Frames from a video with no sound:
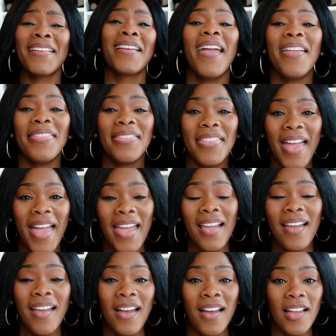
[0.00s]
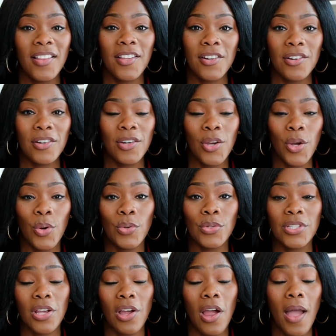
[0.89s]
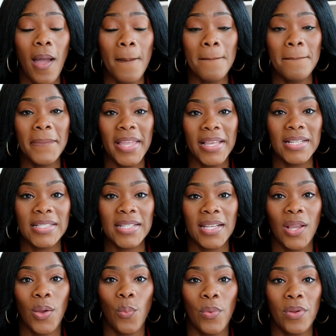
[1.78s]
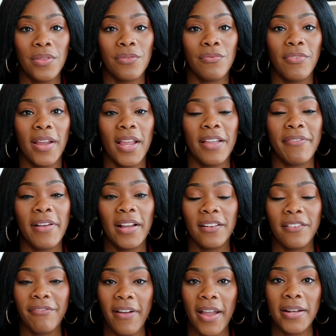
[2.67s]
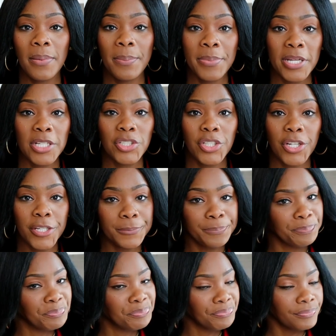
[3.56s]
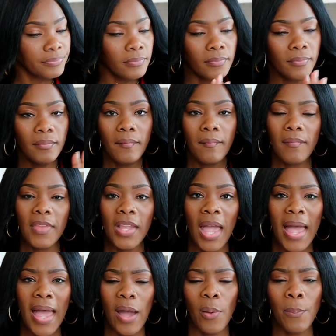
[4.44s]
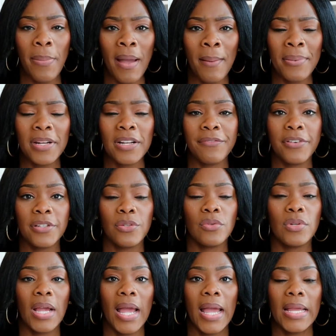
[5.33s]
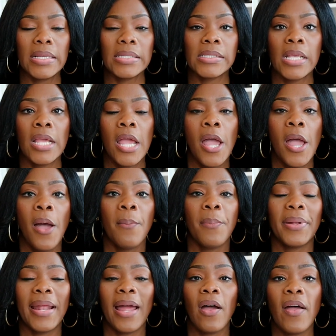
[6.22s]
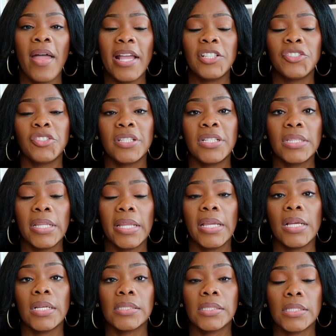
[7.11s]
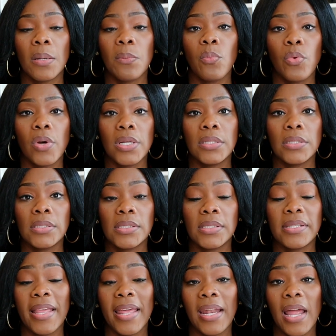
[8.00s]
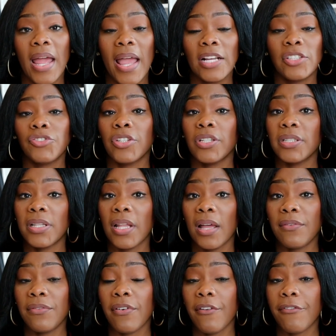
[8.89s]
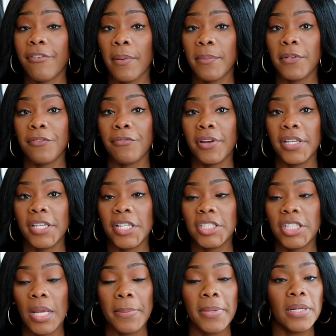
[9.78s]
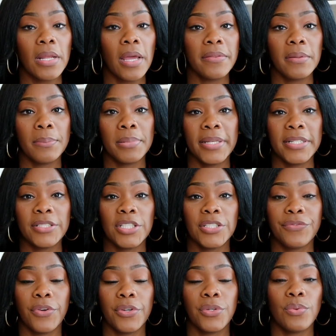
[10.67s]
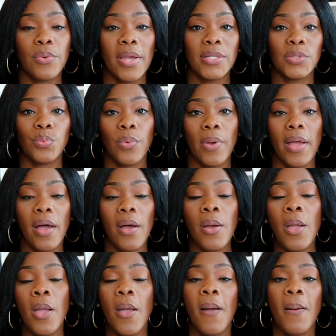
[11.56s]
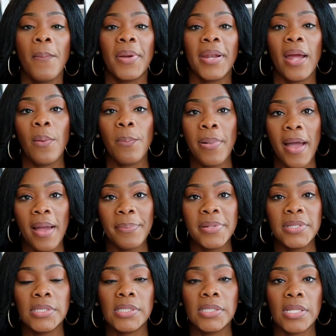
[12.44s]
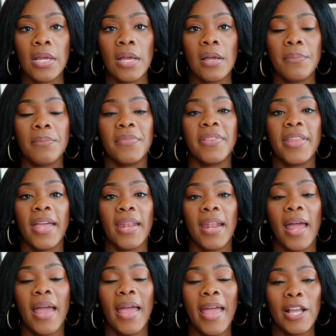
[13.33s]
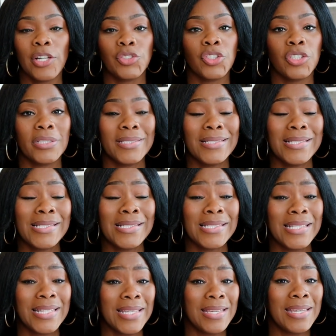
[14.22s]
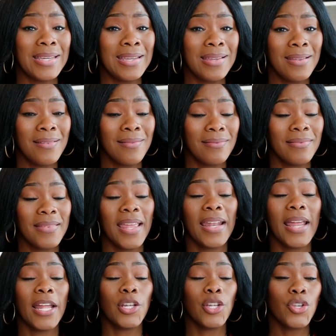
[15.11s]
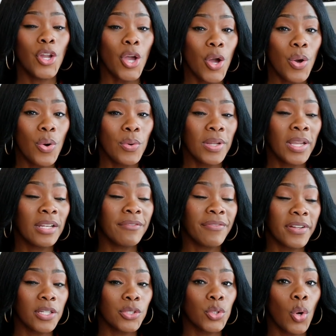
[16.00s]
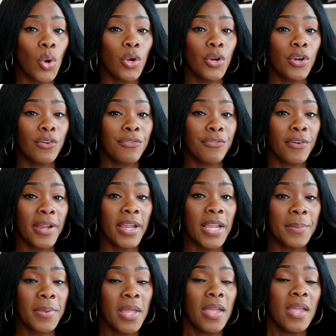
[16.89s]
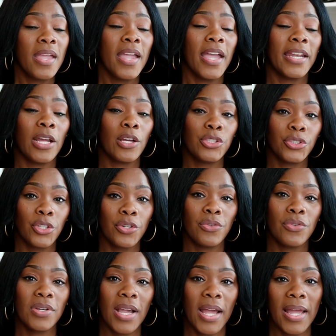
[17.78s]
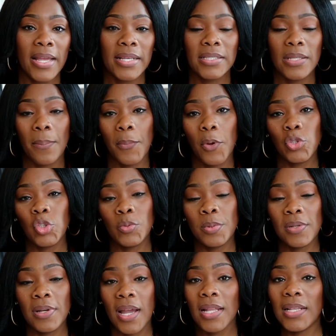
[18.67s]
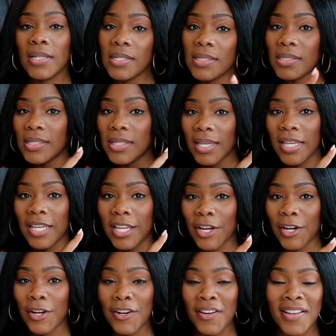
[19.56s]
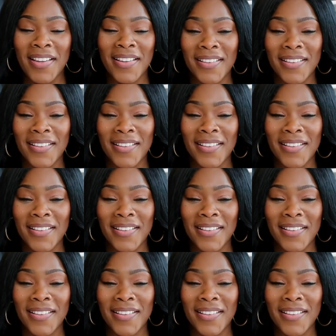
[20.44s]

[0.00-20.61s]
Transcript: and that color goes amazing with red. If I can find a picture, I'll pop it in for you guys, but I'll actually link some ones that I actually love from the Frankie Shop and other places for you as well. But I'll pop in some that I actually see that I know can fit a tall girl frame, and I'll show you guys multiple colors here